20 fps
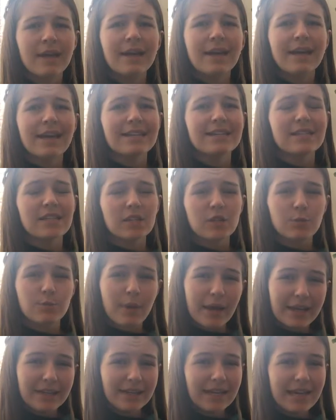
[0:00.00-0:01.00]
It's
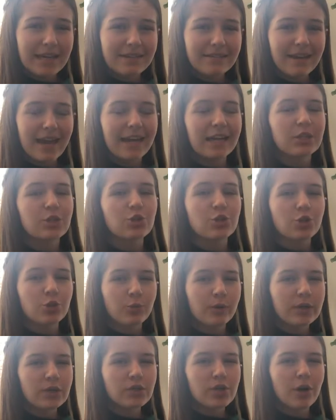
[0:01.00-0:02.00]
expanding, and it's
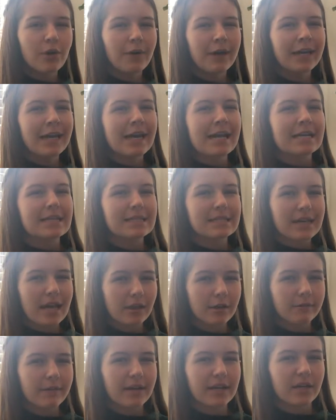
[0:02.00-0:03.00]
doing so at an
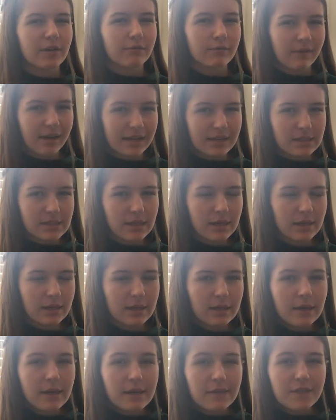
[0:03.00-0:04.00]
accelerating rate.
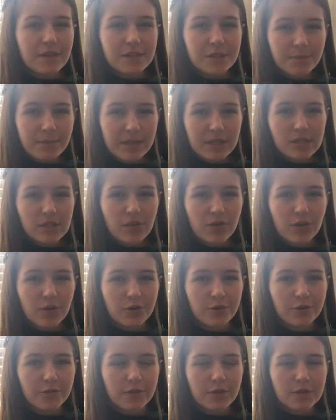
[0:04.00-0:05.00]
This means that the
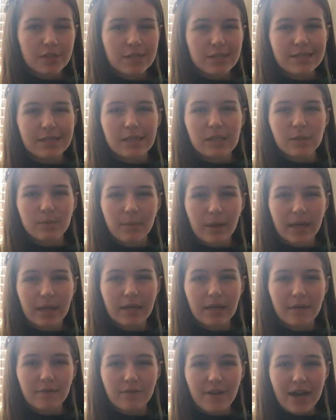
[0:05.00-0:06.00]
universe is
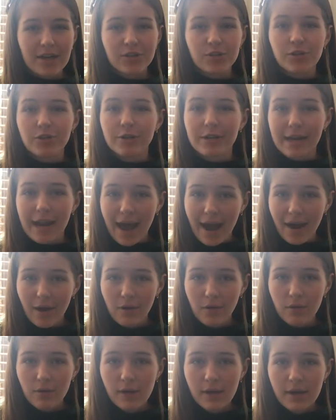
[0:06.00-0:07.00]
expanding faster
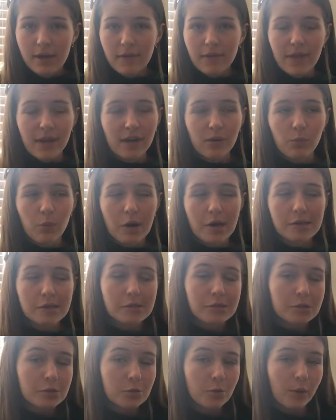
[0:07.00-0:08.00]
now than it
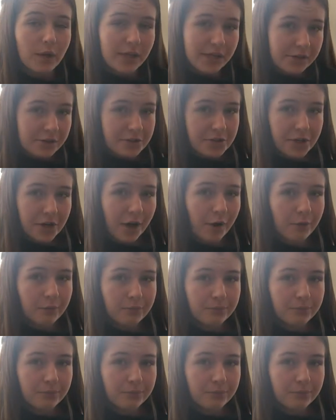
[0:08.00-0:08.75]
was 20 years ago.